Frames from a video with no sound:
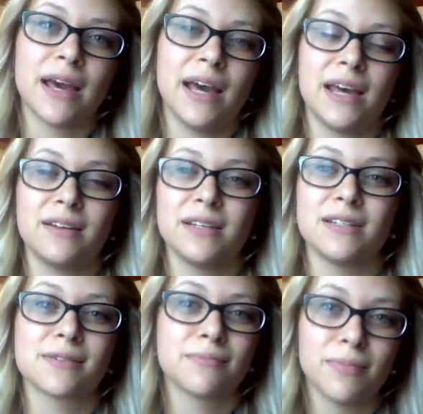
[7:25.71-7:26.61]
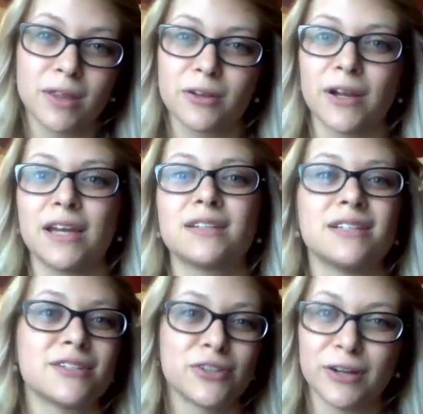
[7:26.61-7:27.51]
I had his mother and
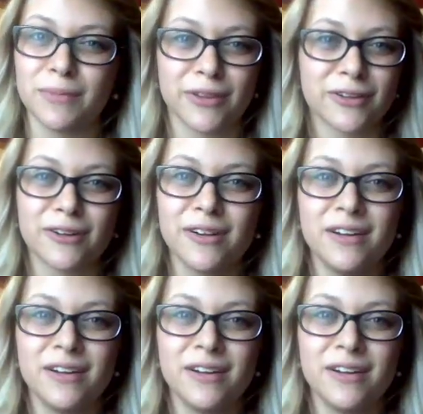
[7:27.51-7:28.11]
his grandmother,